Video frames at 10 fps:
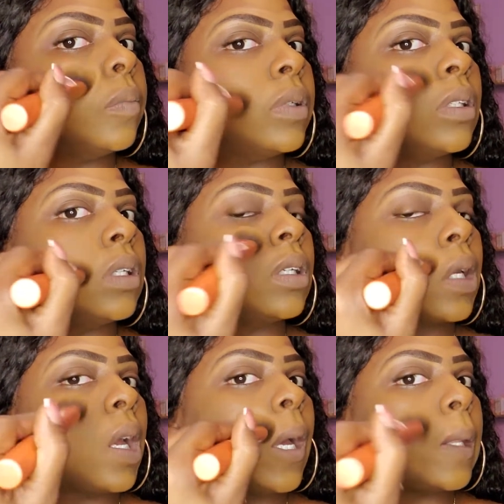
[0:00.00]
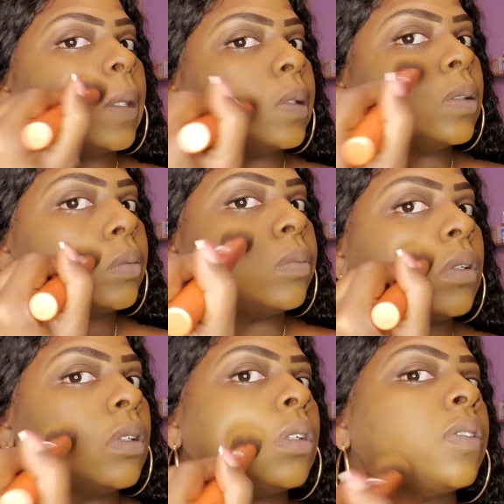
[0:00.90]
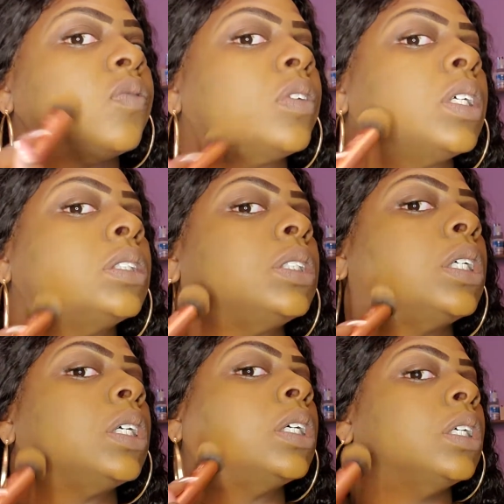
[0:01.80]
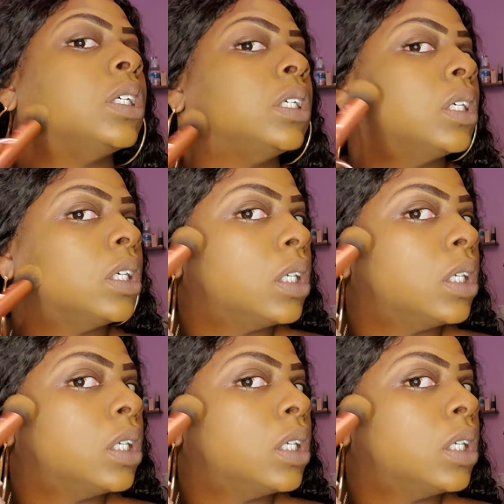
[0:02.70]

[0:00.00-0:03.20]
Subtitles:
But look how this, oh, Fenty!